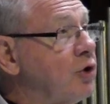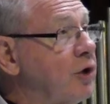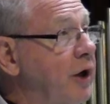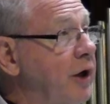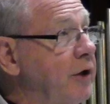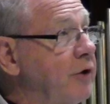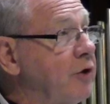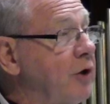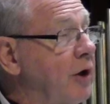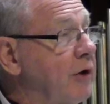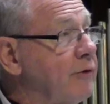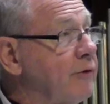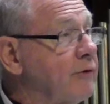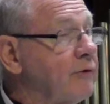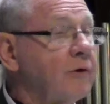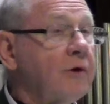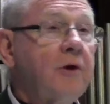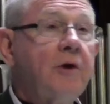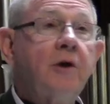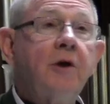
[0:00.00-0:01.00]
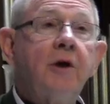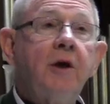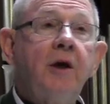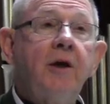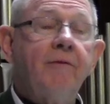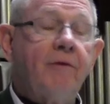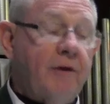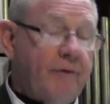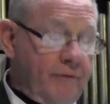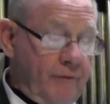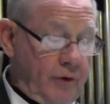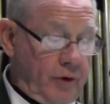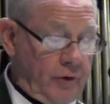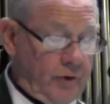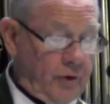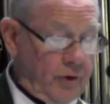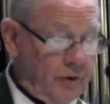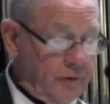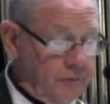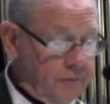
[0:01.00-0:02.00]
change us even
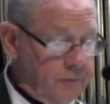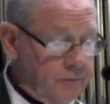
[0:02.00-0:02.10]
further.